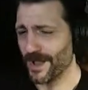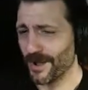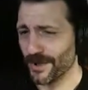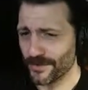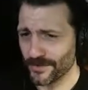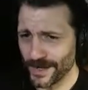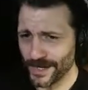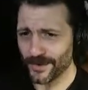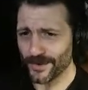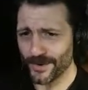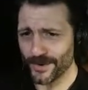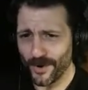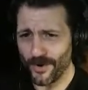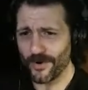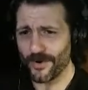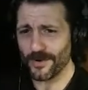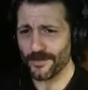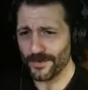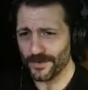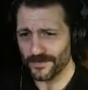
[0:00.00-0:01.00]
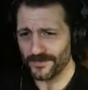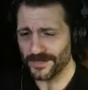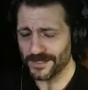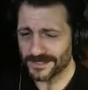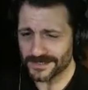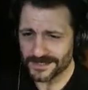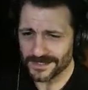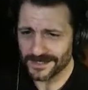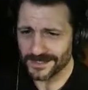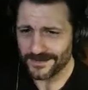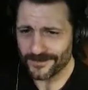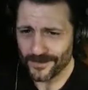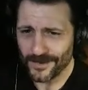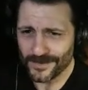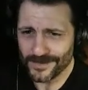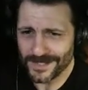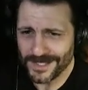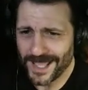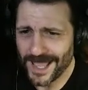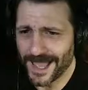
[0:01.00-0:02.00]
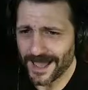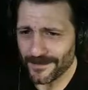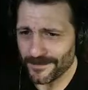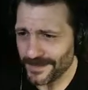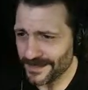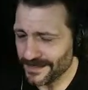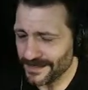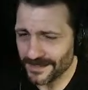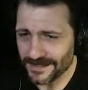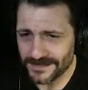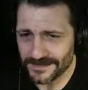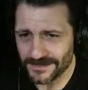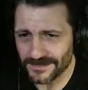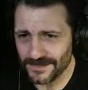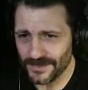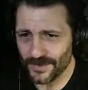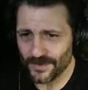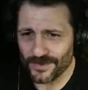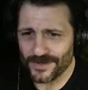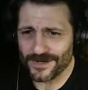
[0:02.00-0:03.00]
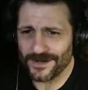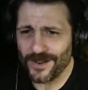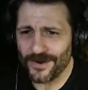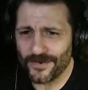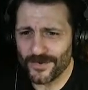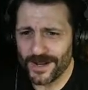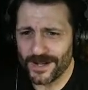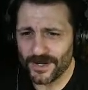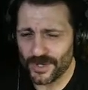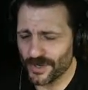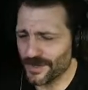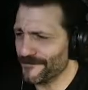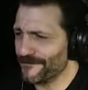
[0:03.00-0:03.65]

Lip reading: unrated horror movie. It's like, well, yeah, because you're the